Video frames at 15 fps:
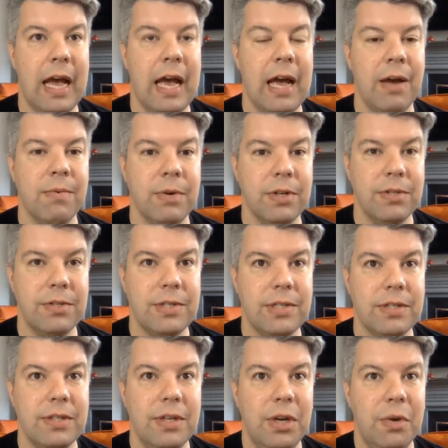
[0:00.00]

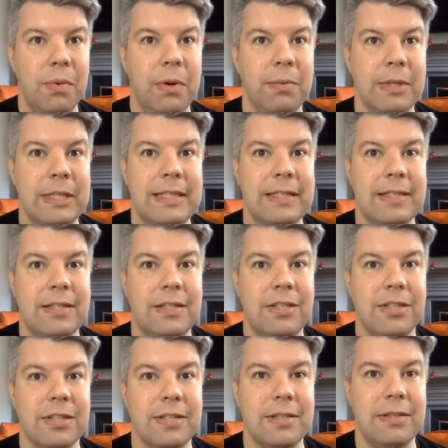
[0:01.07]
hours we would
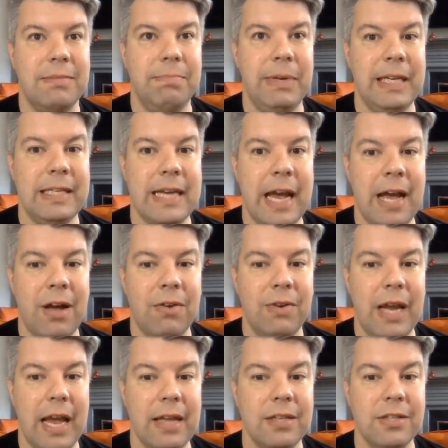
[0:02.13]
just be
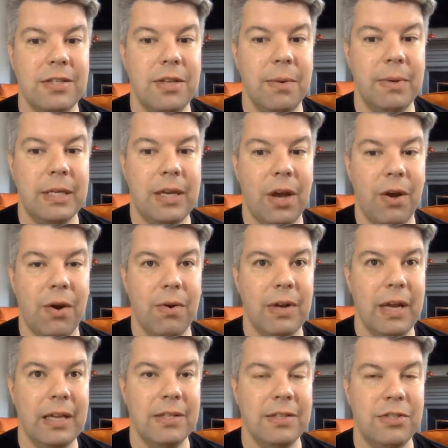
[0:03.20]
down and they would go
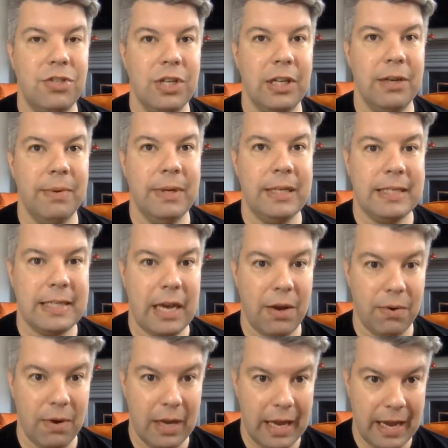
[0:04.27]
and gillian would
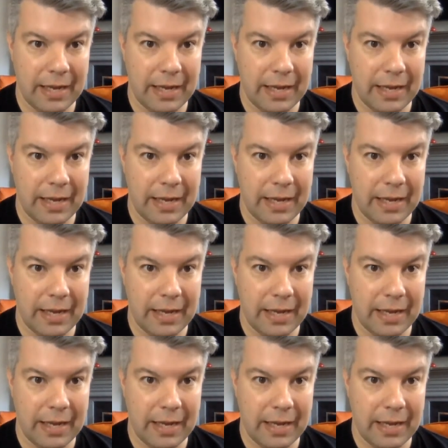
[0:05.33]
go